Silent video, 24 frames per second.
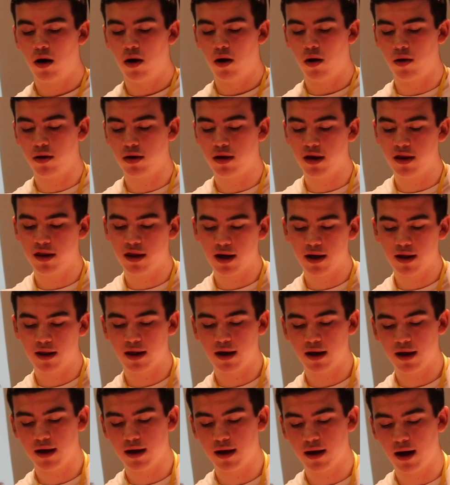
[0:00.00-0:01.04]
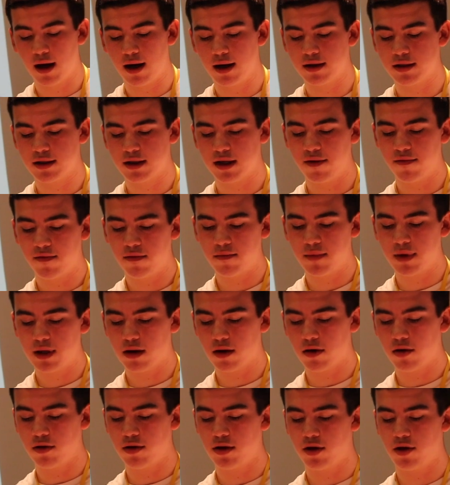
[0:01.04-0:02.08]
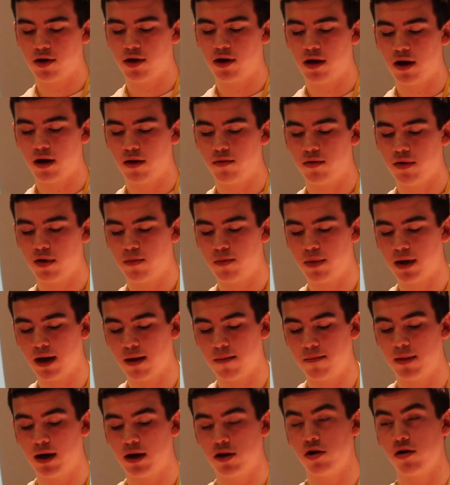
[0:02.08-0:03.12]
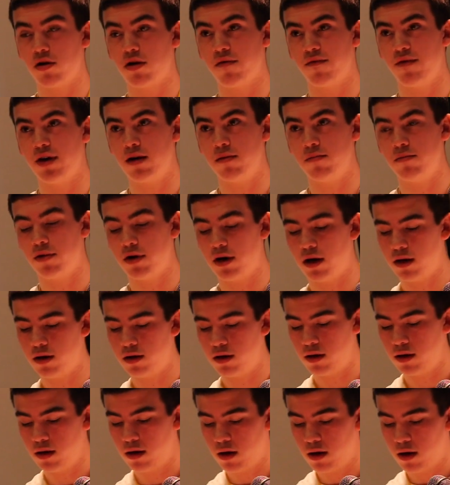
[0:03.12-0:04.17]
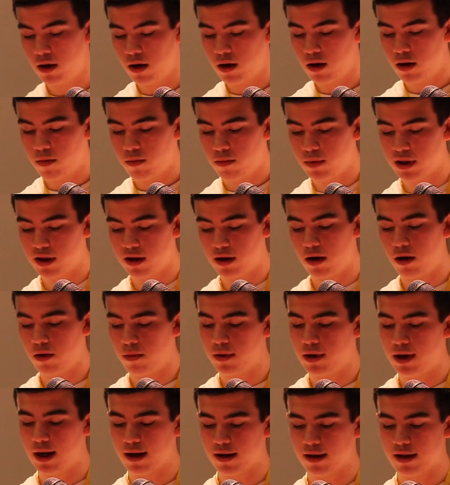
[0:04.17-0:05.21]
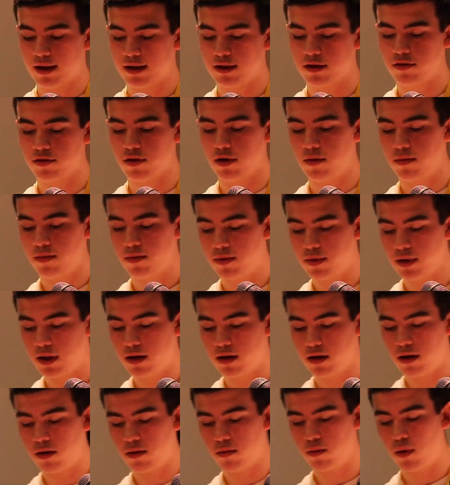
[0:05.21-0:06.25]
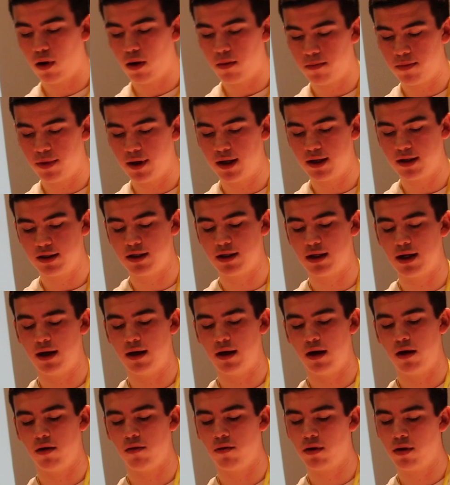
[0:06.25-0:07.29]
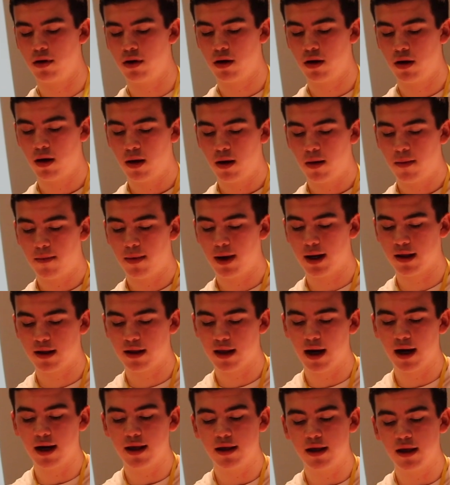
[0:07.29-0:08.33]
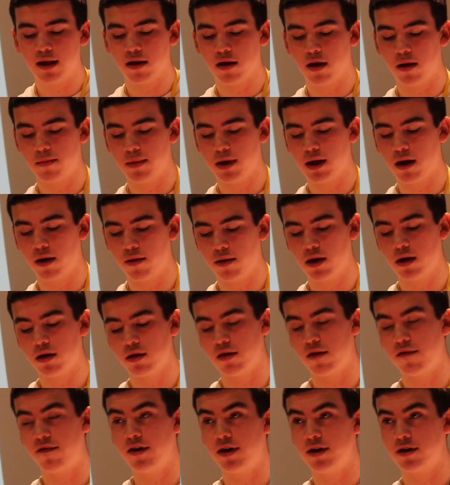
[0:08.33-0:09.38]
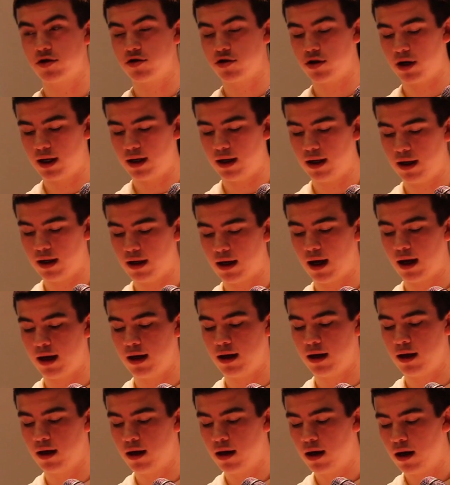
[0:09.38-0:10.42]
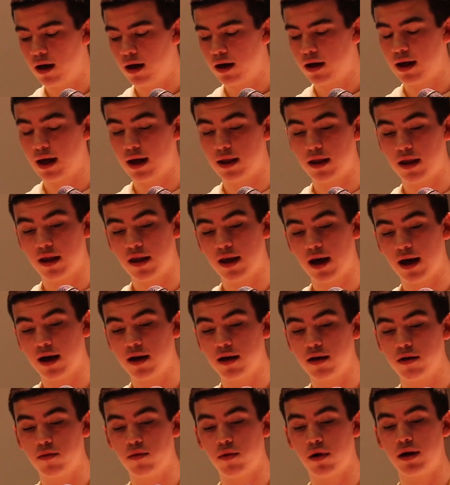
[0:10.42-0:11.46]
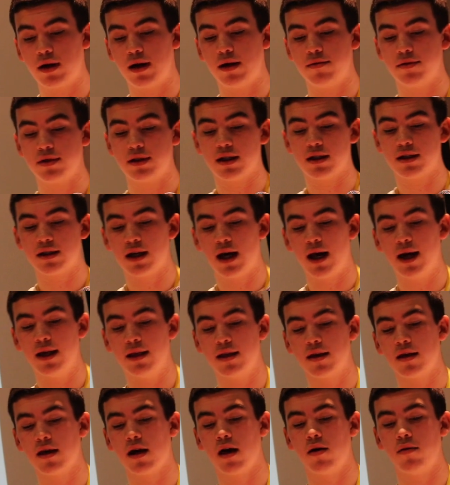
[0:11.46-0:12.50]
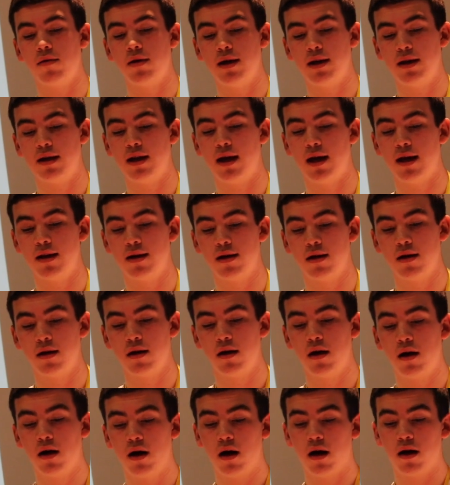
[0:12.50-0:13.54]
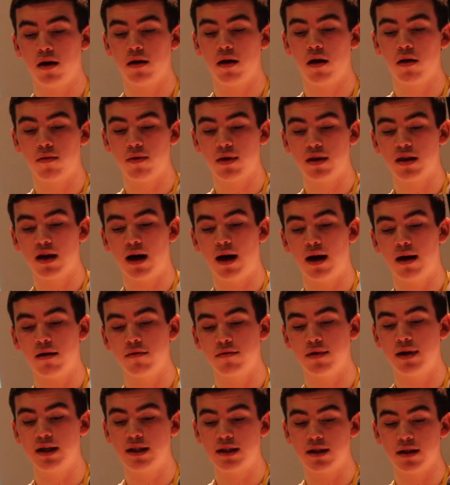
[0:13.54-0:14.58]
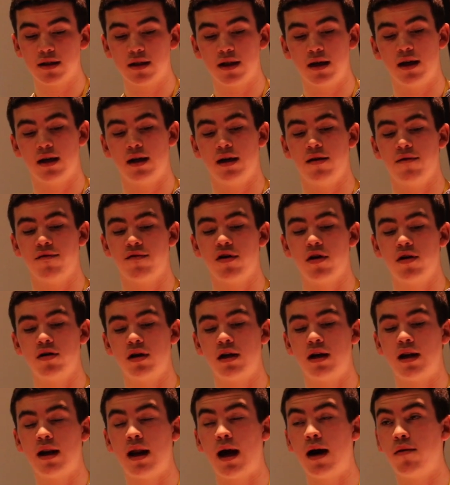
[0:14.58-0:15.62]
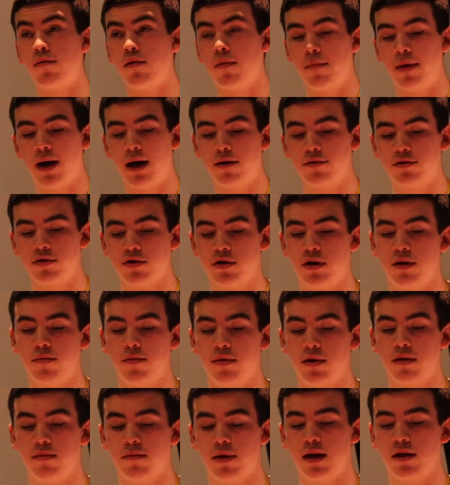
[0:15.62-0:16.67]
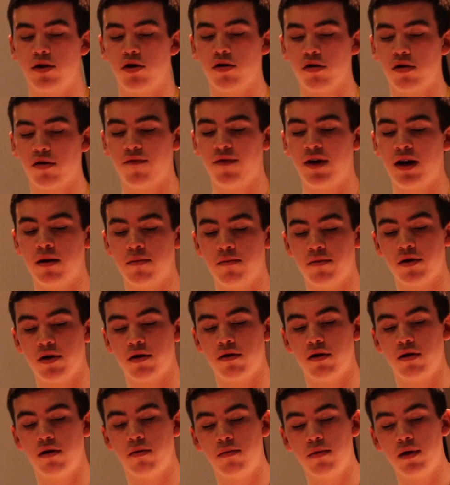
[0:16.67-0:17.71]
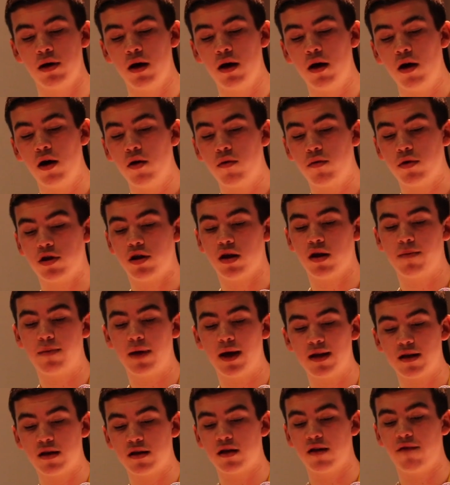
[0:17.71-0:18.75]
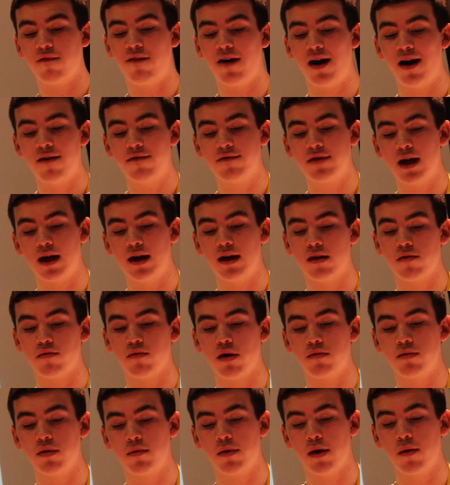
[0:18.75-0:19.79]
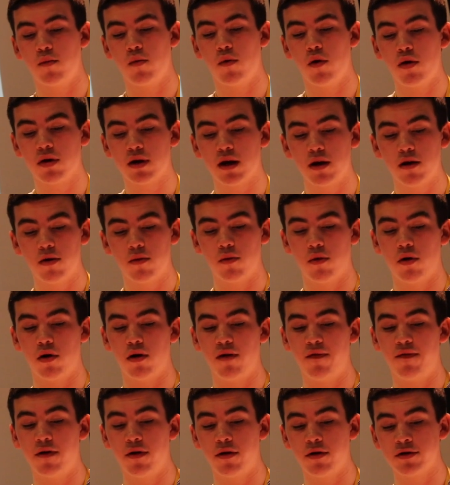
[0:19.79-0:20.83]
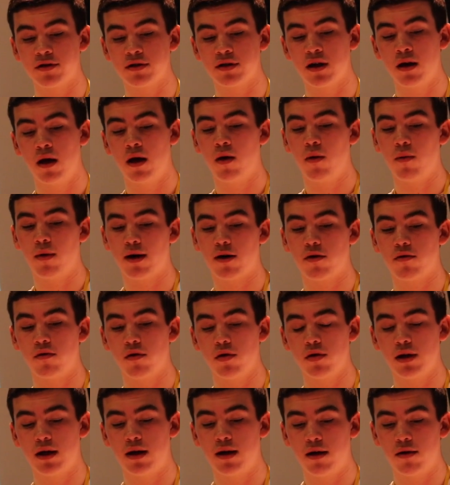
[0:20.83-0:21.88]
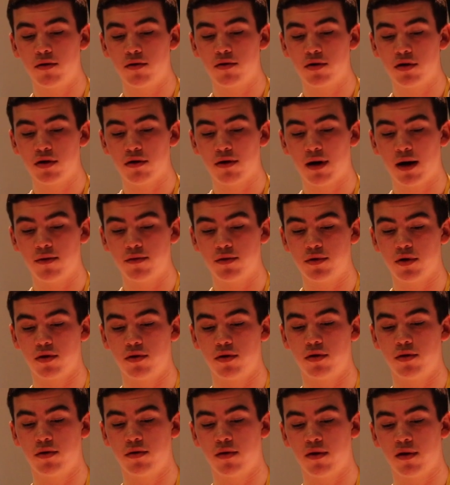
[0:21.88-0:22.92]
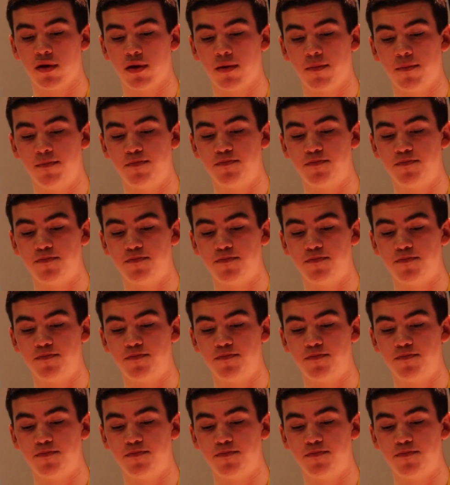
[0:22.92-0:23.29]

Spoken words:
Other things it has given me the courage to do was begin my Duke of Edinburgh with an open access group with not one person I knew. My anxiety stopped me going on the first training day, yet the second one I was excited to go and did. Along with that, recently I have gone on an outward bound trip with my Duke of Edinburgh group, which is basically 5 days where we went walking up waterfalls, went crawling in underground tunnels,